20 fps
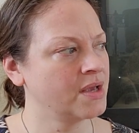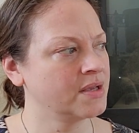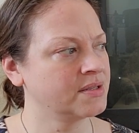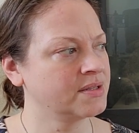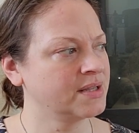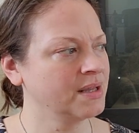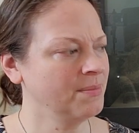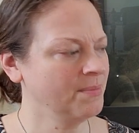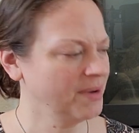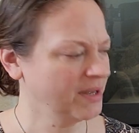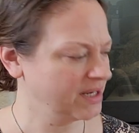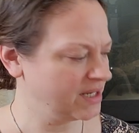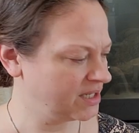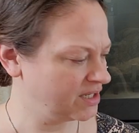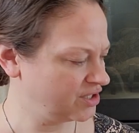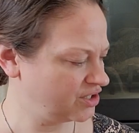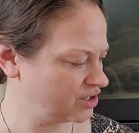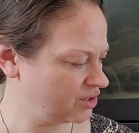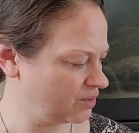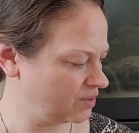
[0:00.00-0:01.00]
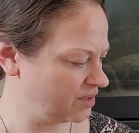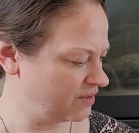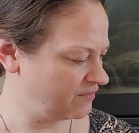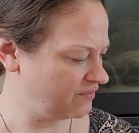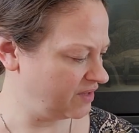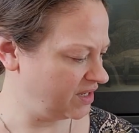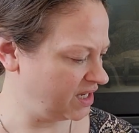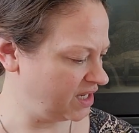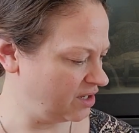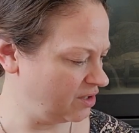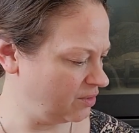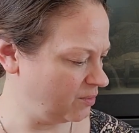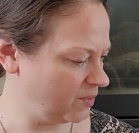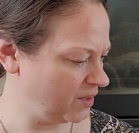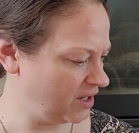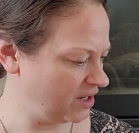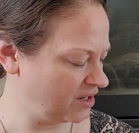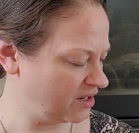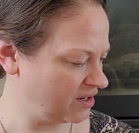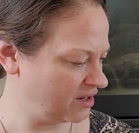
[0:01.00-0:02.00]
Somebody showed a video
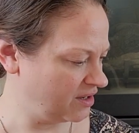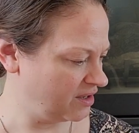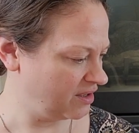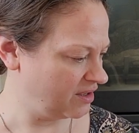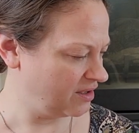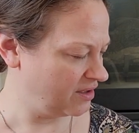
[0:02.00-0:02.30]
where